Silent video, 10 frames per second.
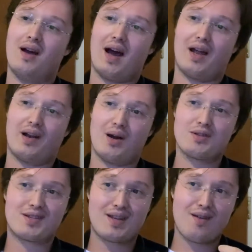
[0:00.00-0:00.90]
And I
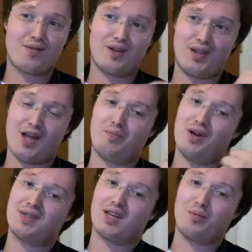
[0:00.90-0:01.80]
was definitely in that
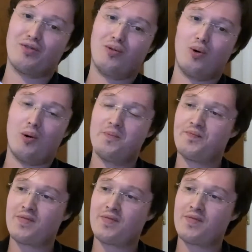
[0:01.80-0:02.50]
mindset before.